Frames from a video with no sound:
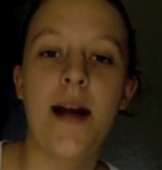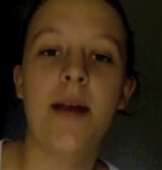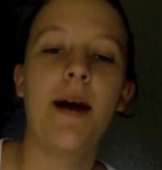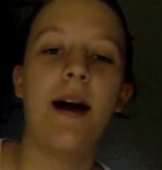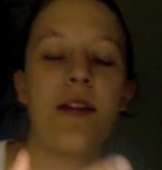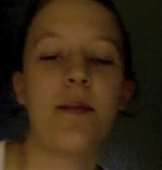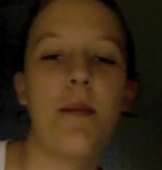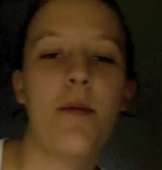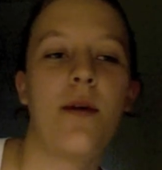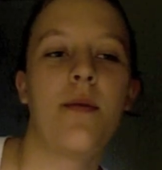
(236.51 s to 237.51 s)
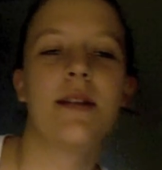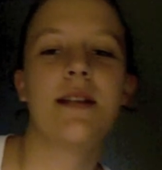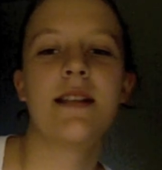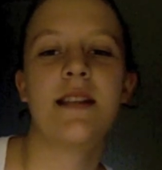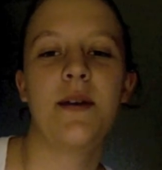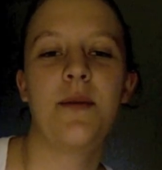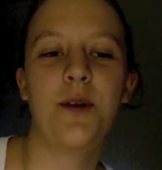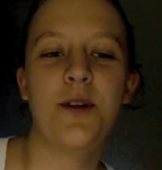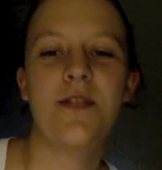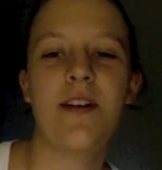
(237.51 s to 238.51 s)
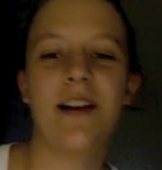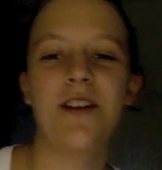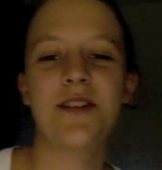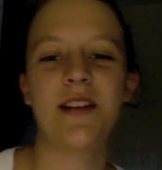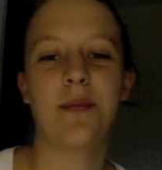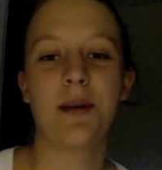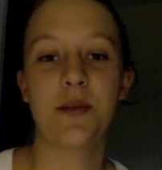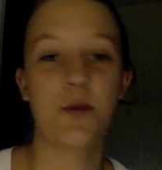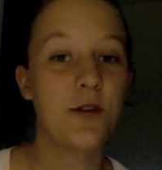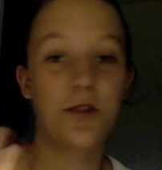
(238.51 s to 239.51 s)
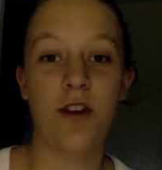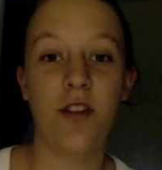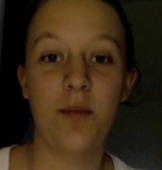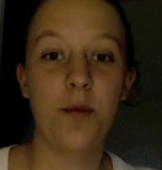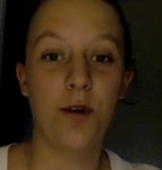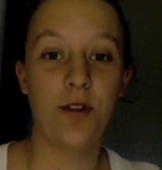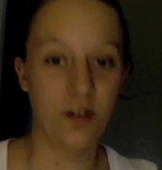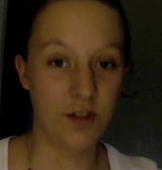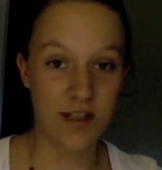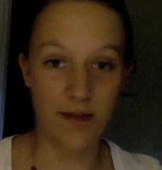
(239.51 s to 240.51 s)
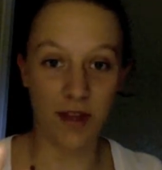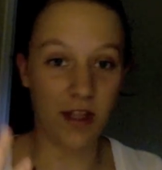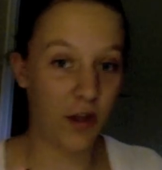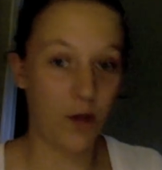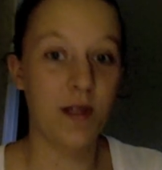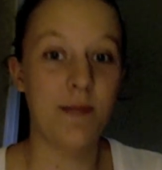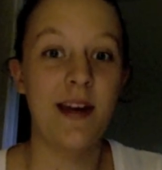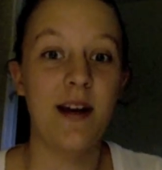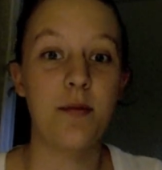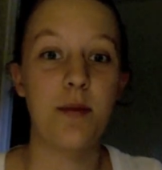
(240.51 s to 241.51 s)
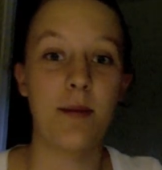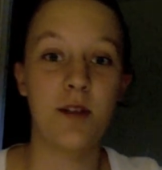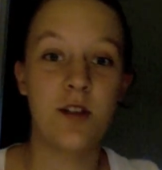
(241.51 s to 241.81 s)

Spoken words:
Anyway, I think my point is that words are very interesting because words are nothing more than just something that humans made up to be able to